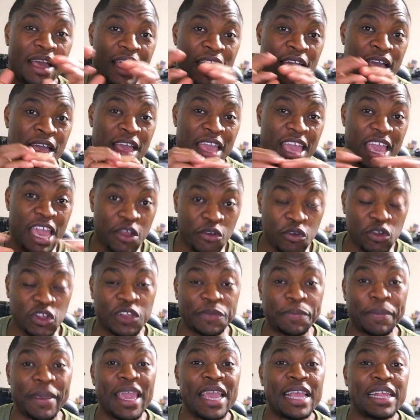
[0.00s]
uh,
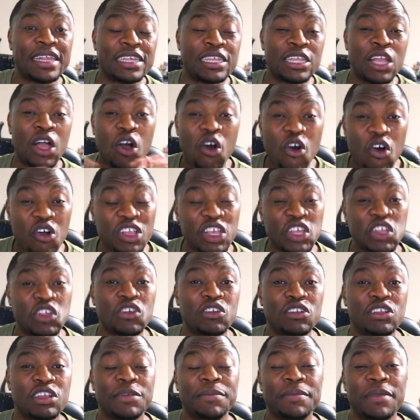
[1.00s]
aerospace, and all these
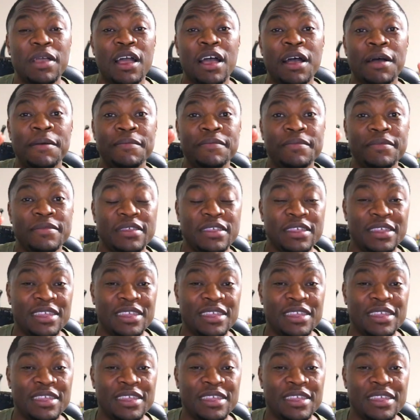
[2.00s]
other um,